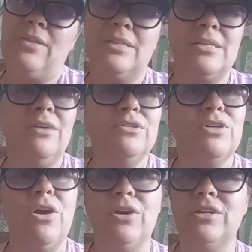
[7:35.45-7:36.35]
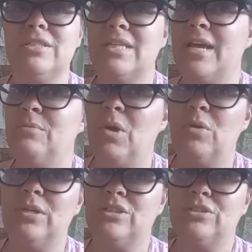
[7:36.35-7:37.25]
It covers art and
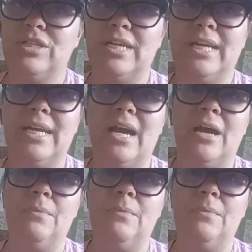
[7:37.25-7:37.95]
poetry.